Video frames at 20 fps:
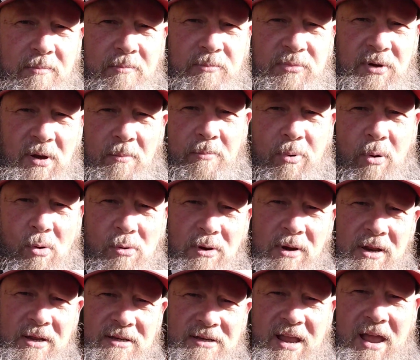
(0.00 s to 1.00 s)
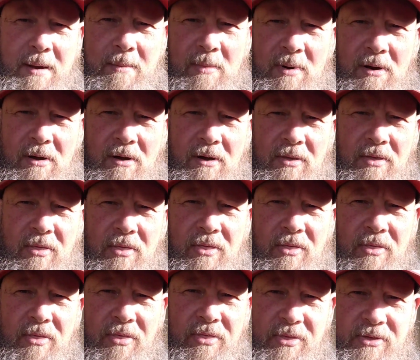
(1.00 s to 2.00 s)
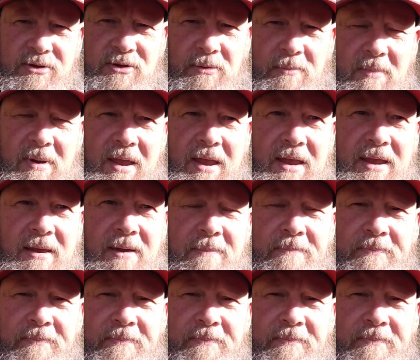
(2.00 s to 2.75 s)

of So I'm pointing this camera like, to me,